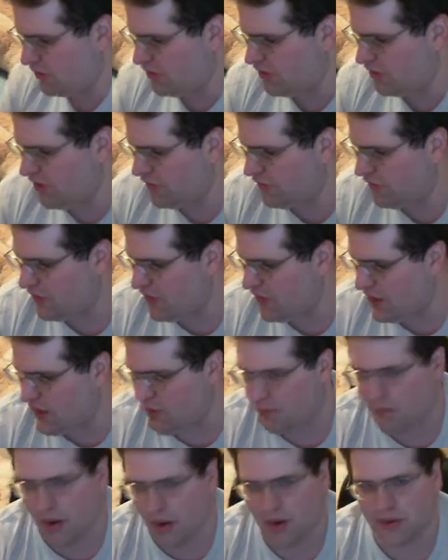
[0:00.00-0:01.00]
stuff that
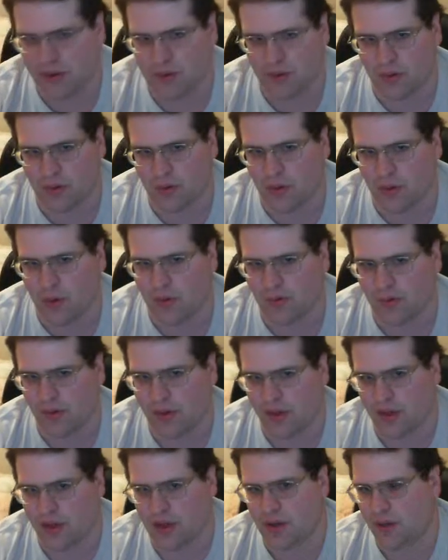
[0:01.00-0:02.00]
I bought her over
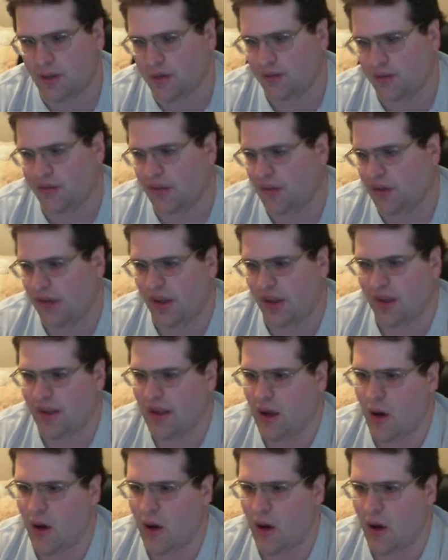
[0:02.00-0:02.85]
the years is like,